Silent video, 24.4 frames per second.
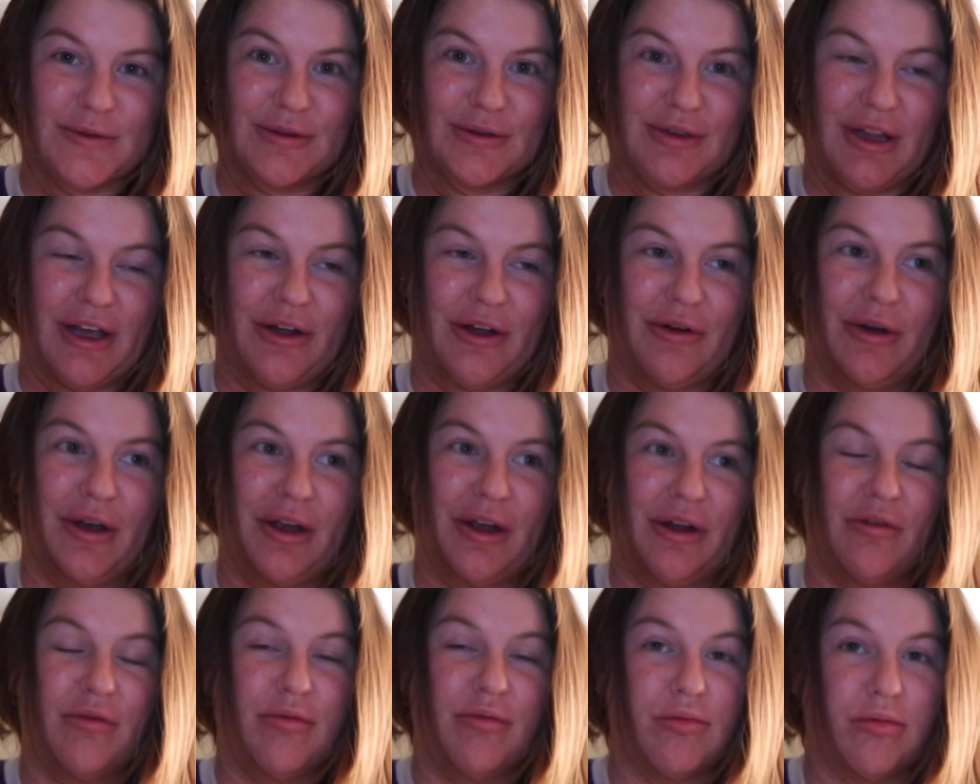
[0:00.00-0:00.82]
We're like
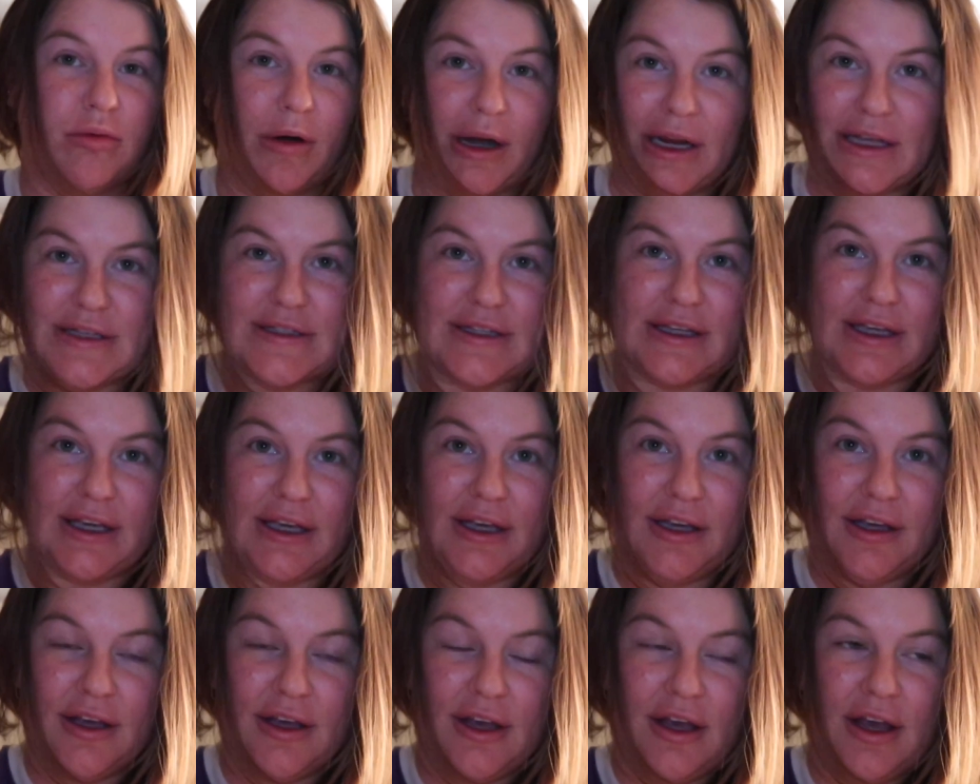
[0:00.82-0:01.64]
going
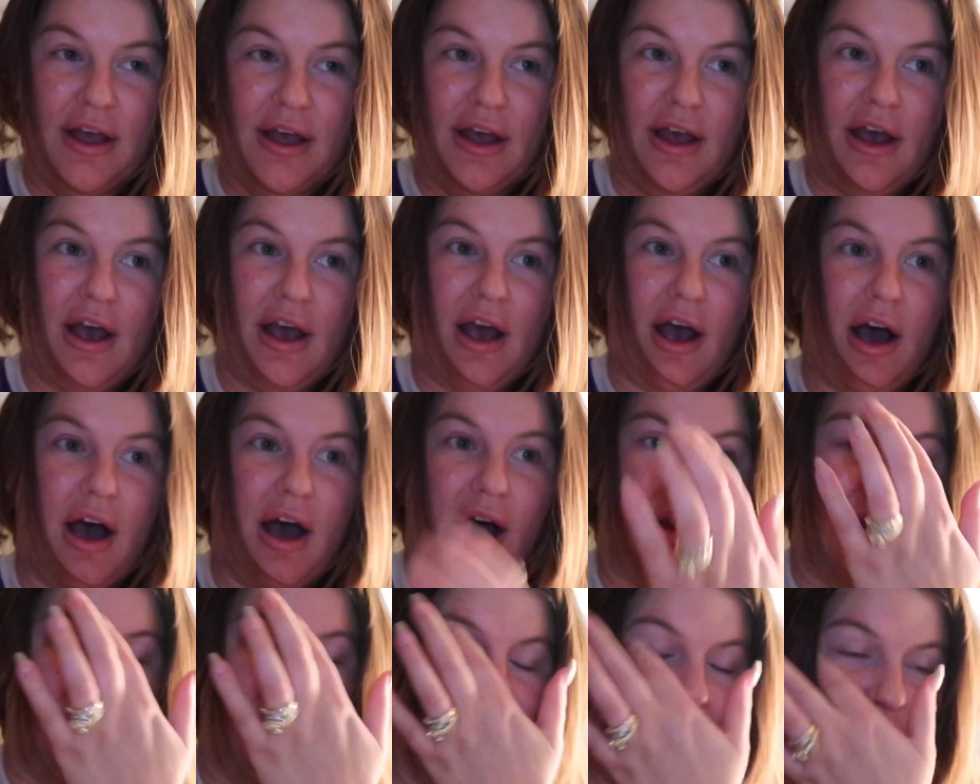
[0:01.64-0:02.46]
crazy
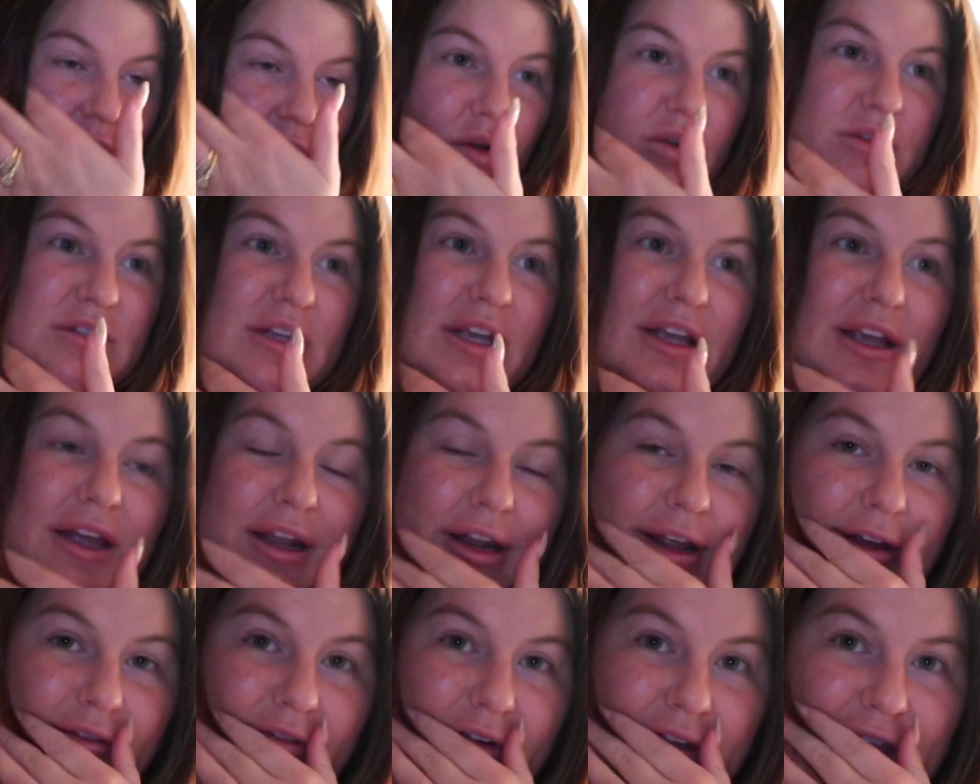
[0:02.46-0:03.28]
on the house and
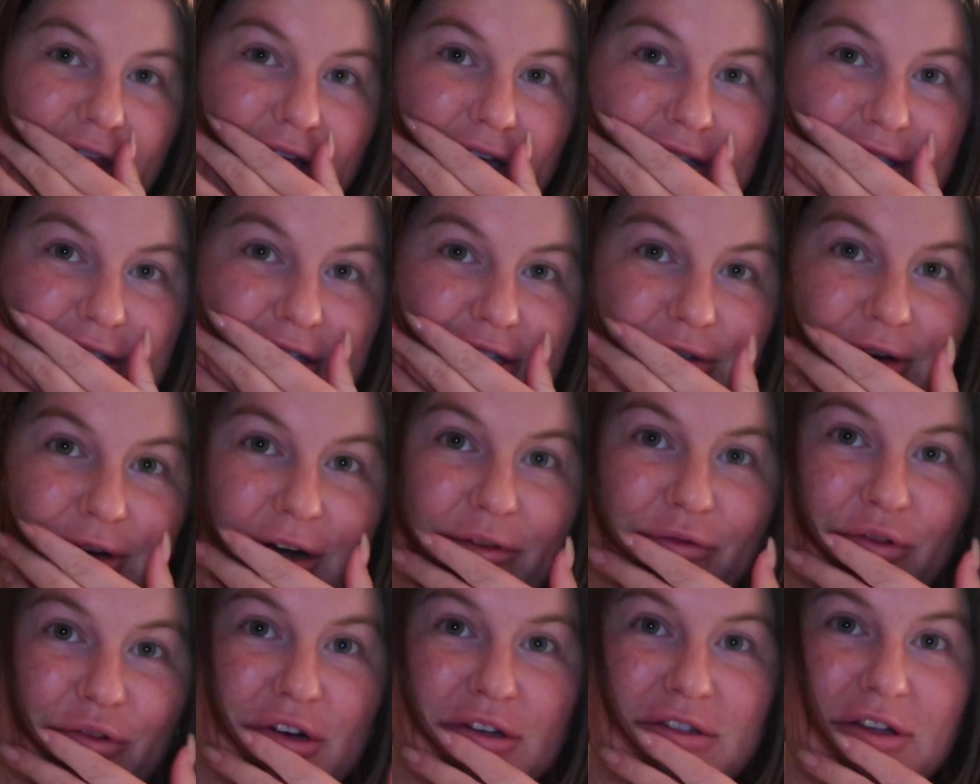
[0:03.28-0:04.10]
getting everything
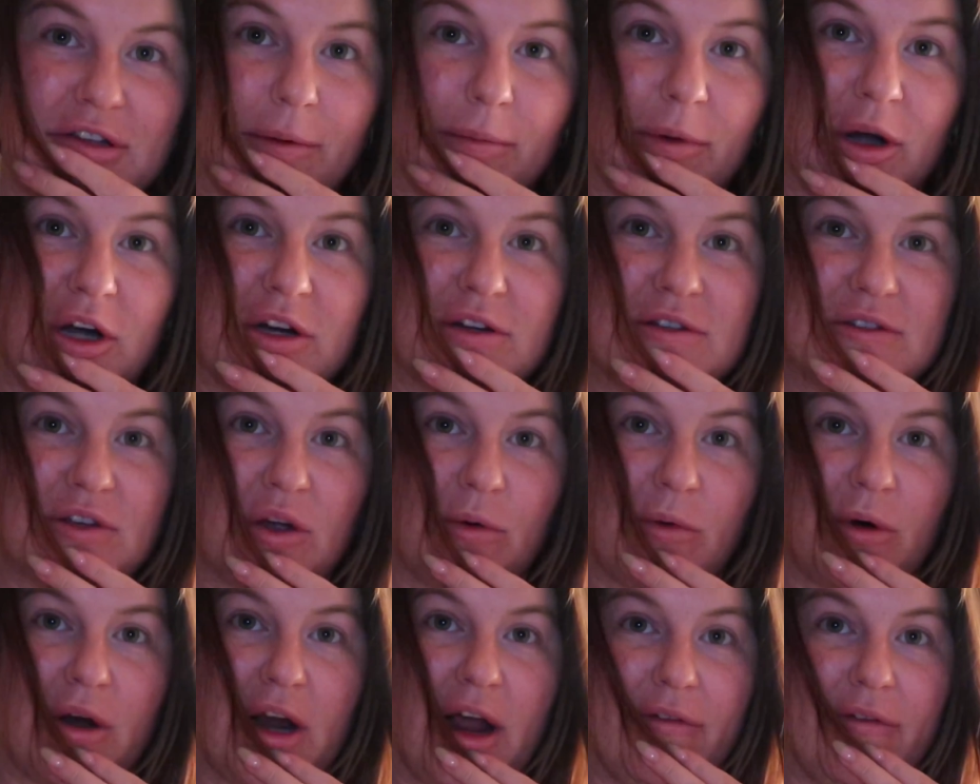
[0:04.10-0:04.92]
situated for summer.
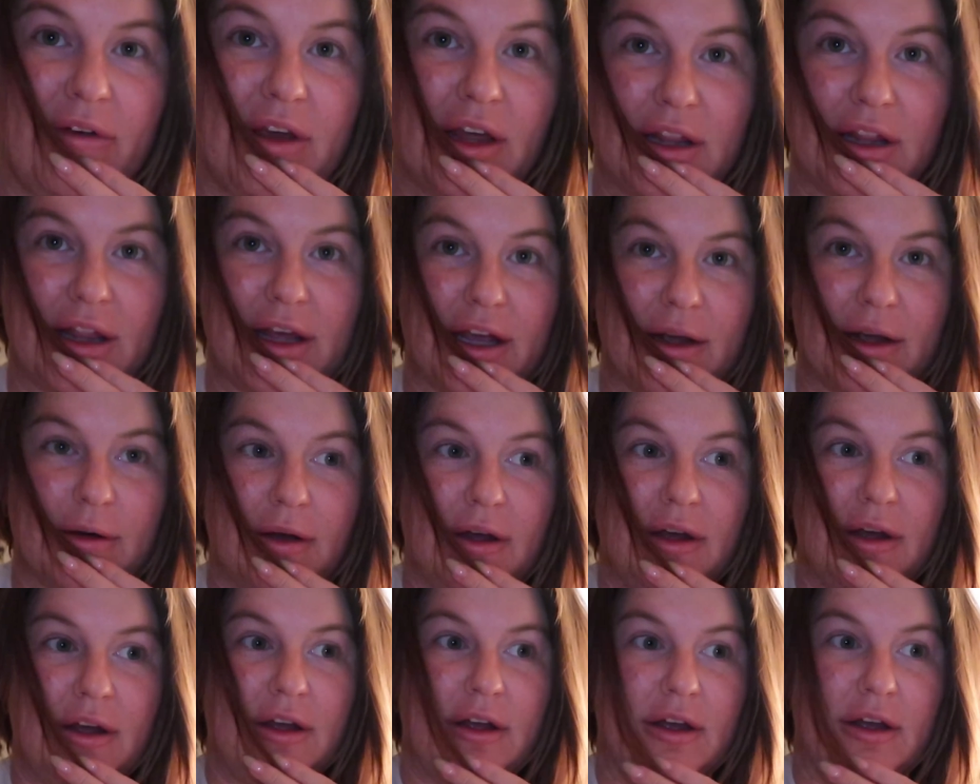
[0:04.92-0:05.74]
So we're having
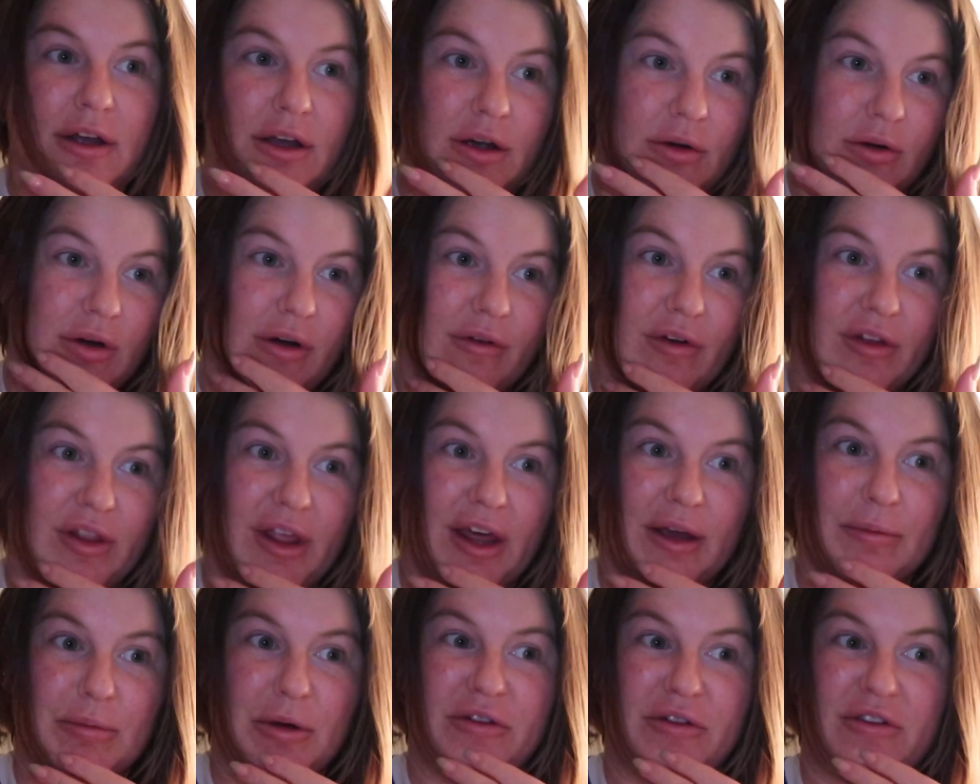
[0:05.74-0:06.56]

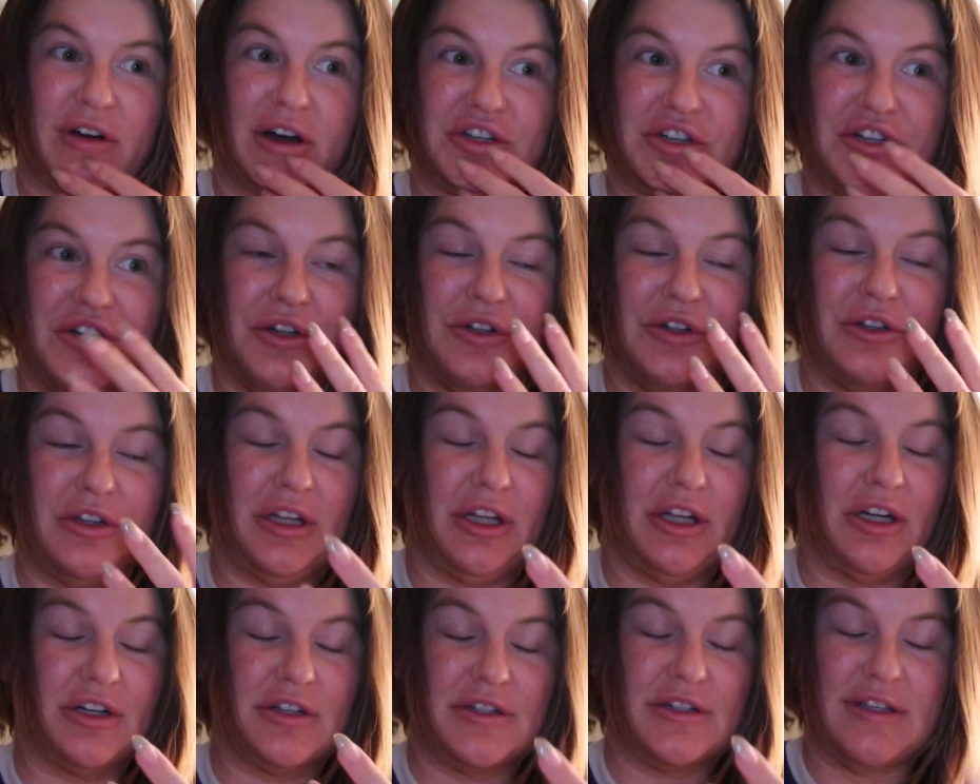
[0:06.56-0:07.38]
professional
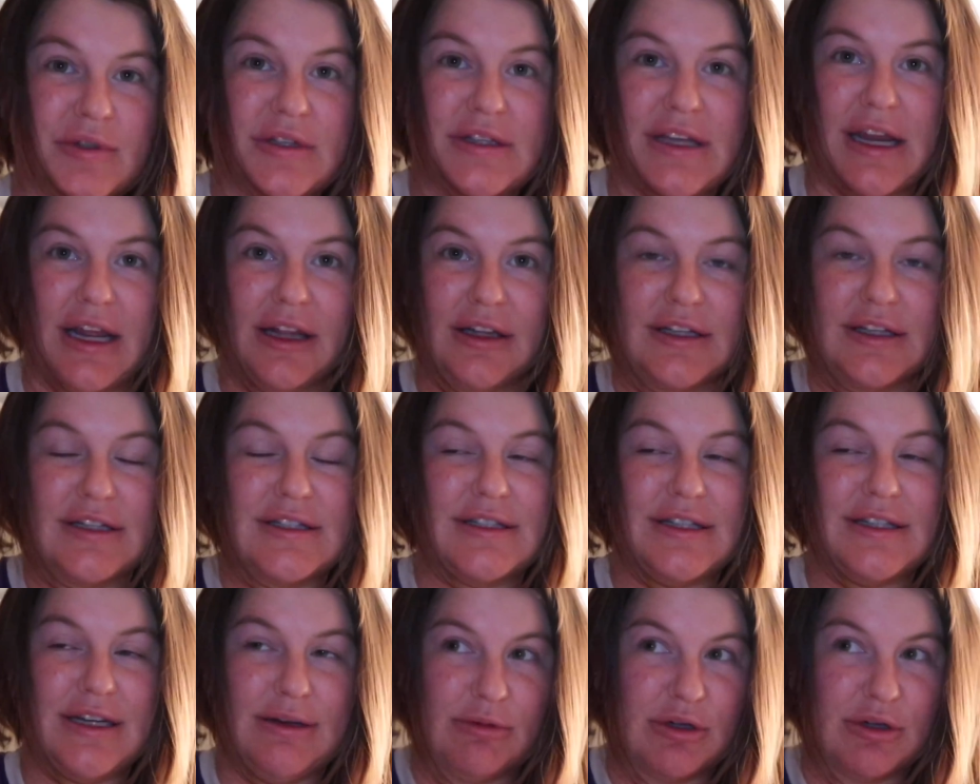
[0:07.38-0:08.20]
cleaners. Stanley
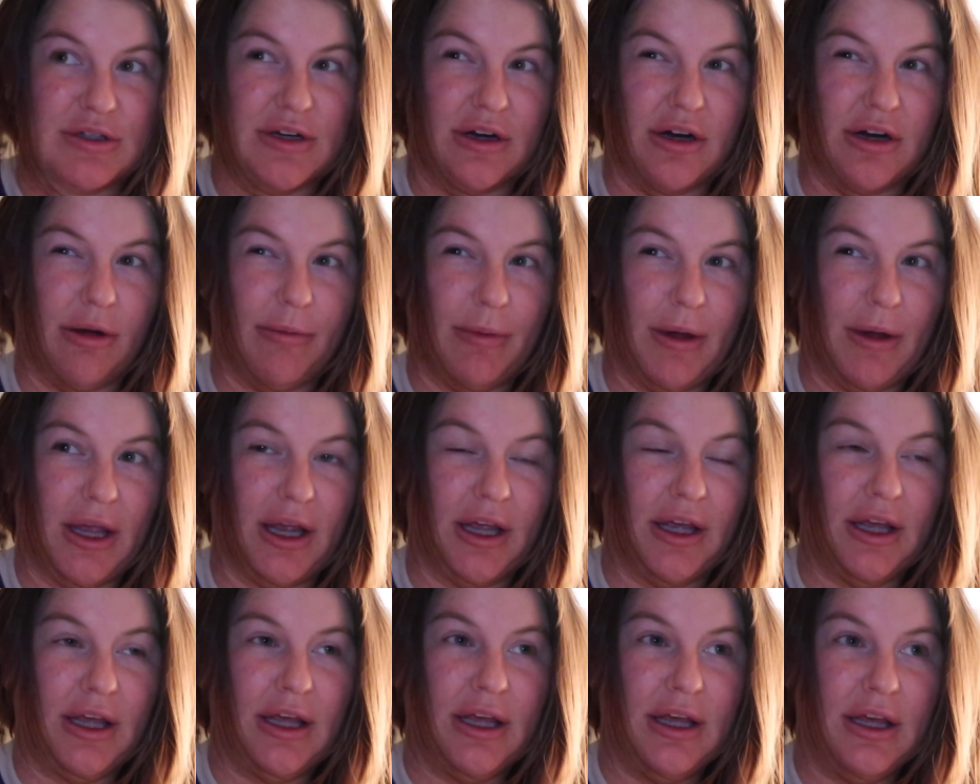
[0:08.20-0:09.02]
steamers are
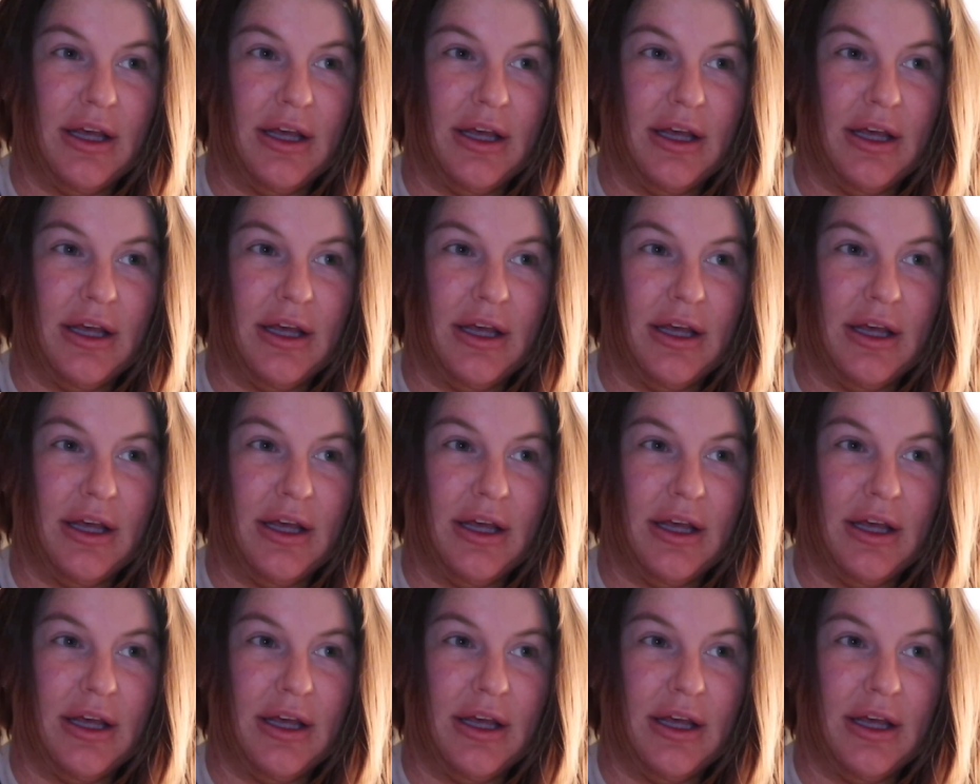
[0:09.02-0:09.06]
coming.